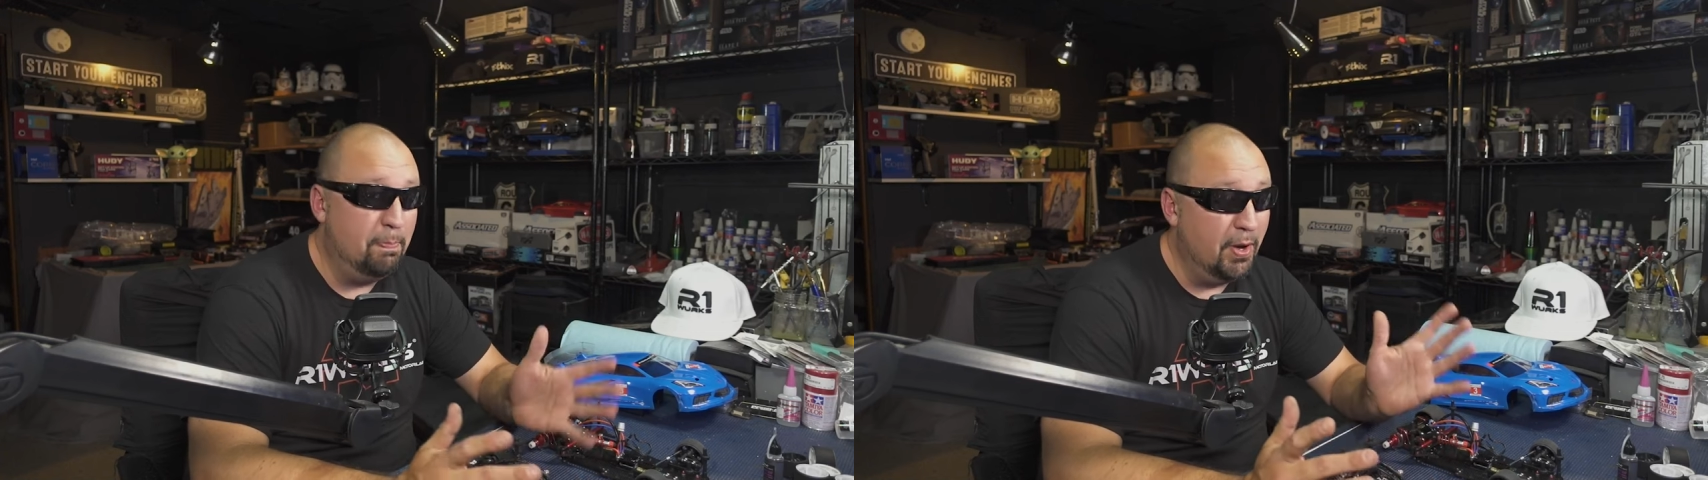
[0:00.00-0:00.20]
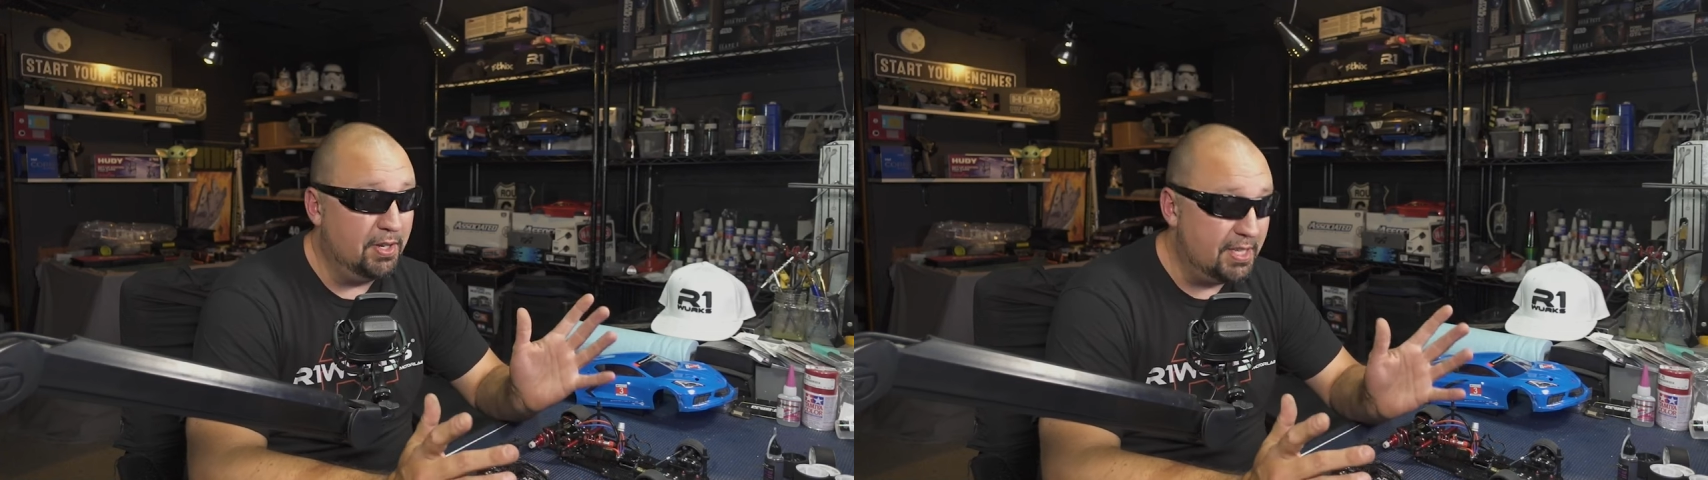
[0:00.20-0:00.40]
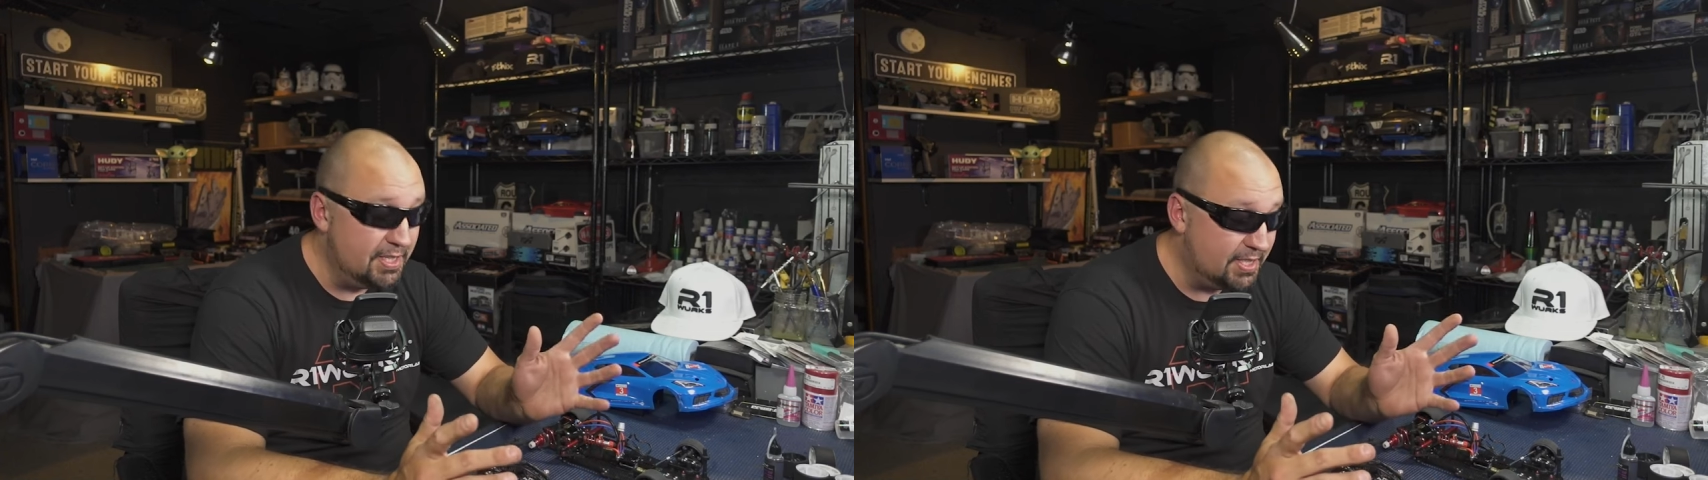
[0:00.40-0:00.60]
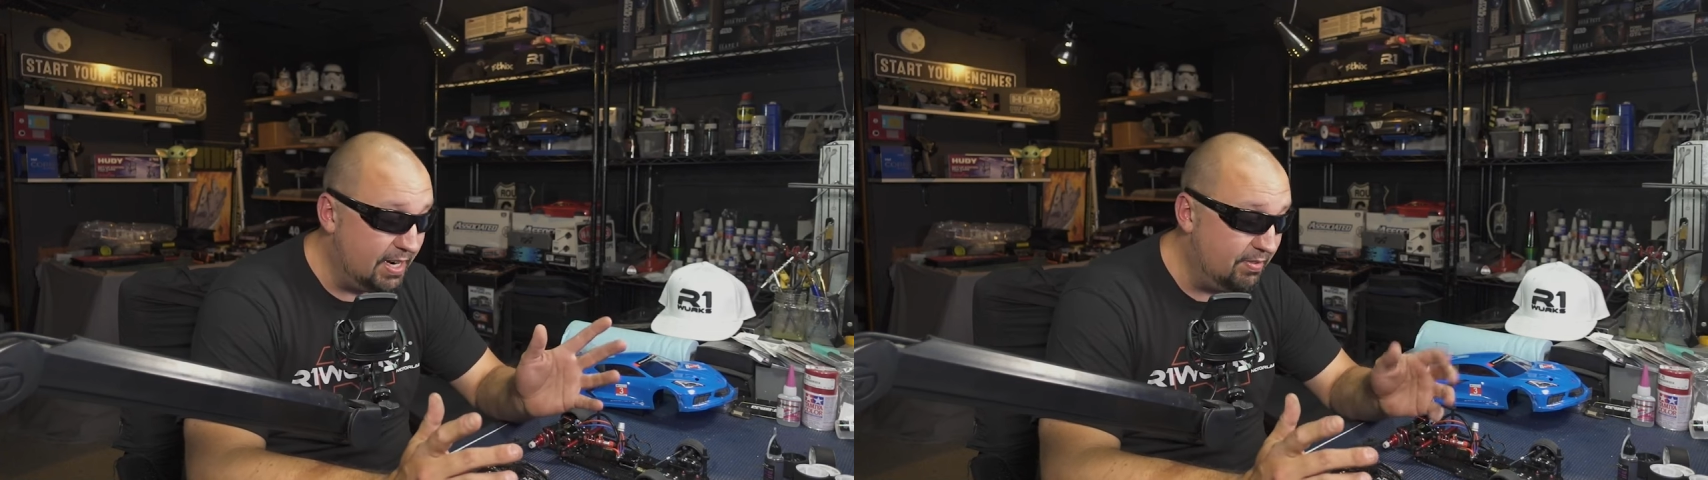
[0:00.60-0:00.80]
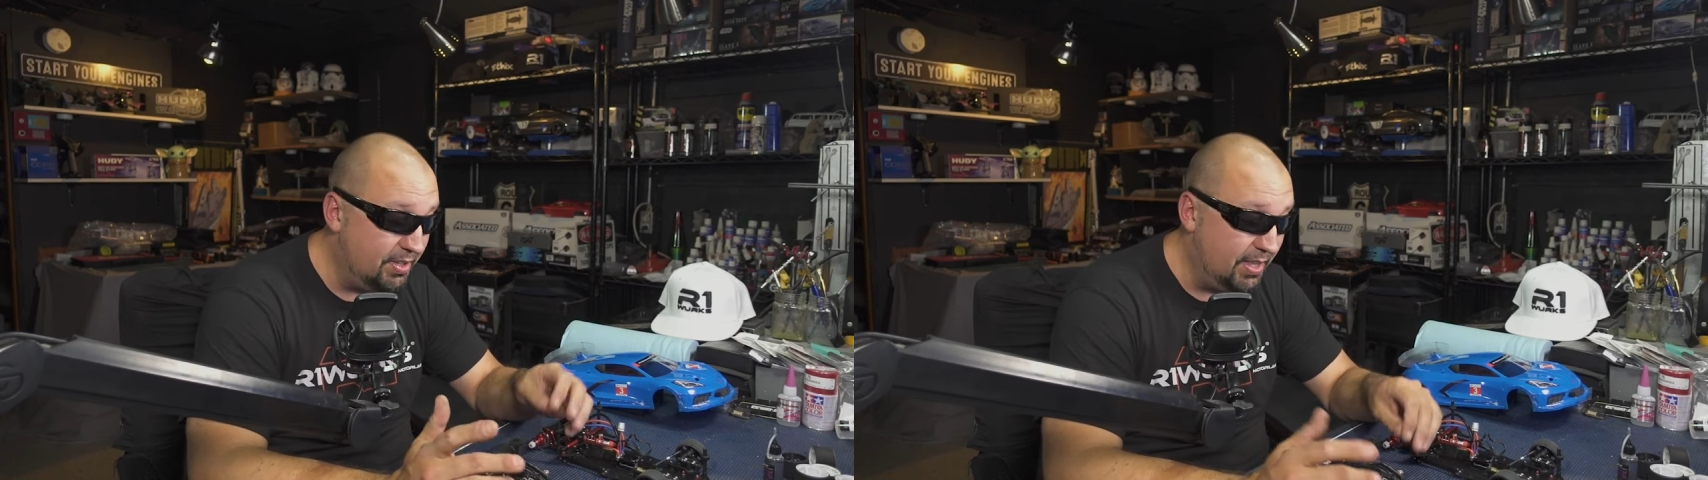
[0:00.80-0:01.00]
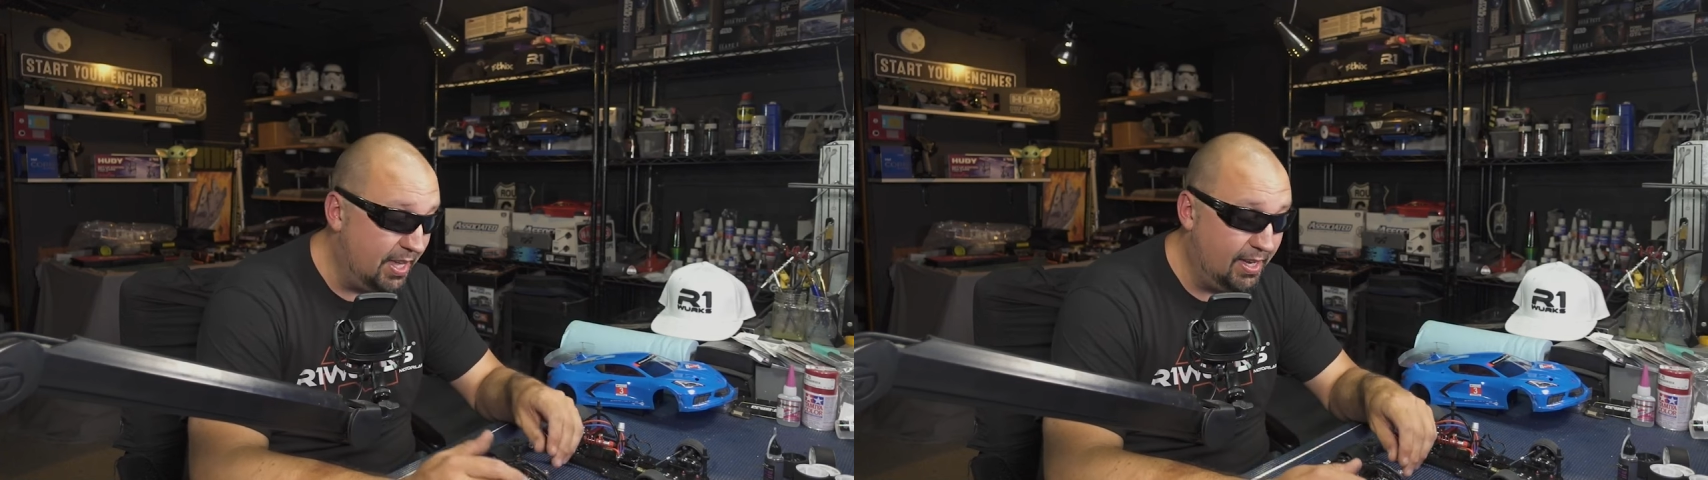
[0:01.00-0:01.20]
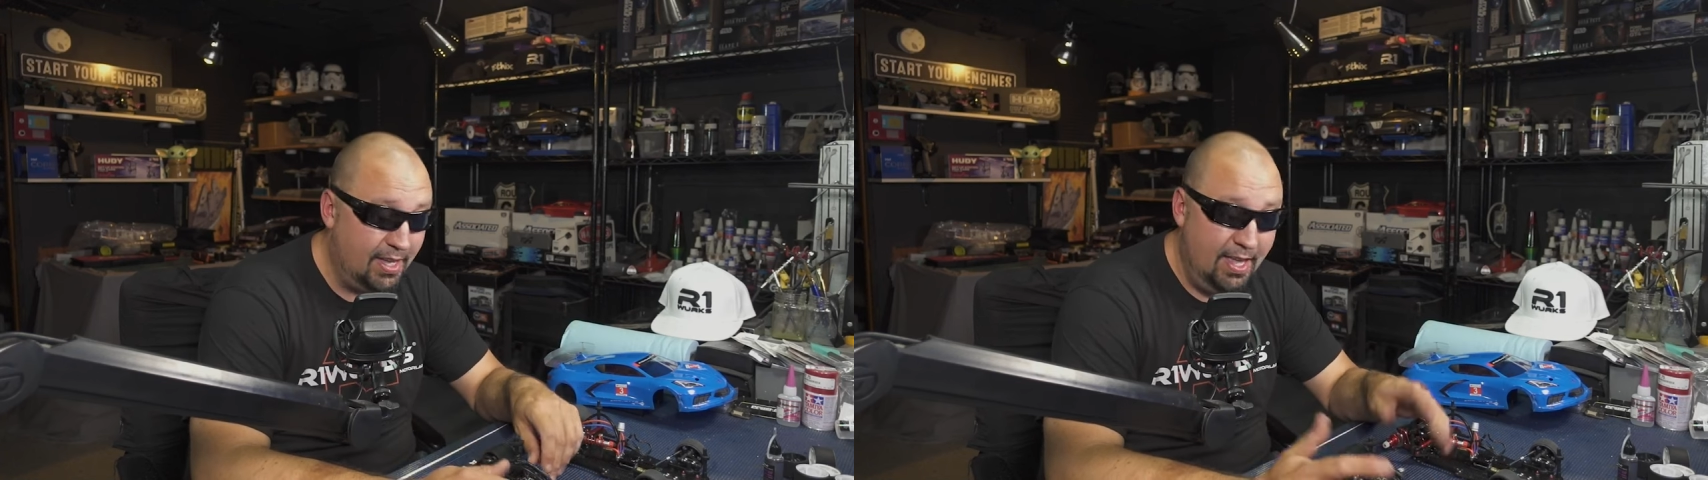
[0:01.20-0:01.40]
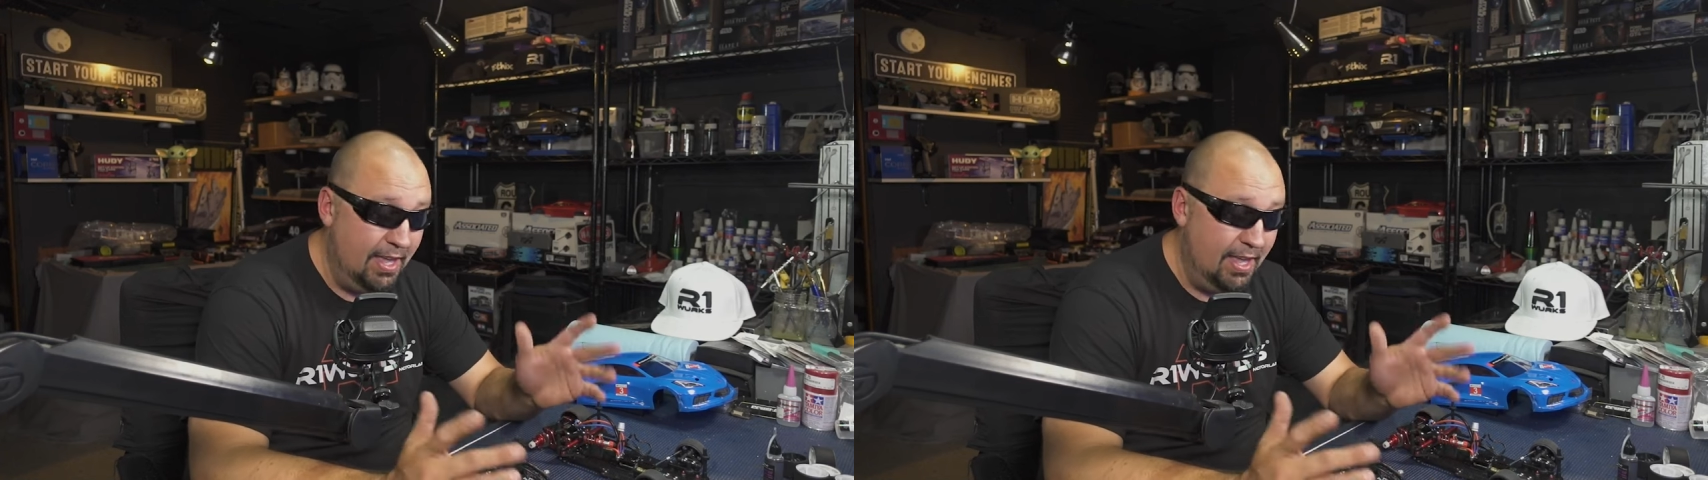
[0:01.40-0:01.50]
buggies and everything,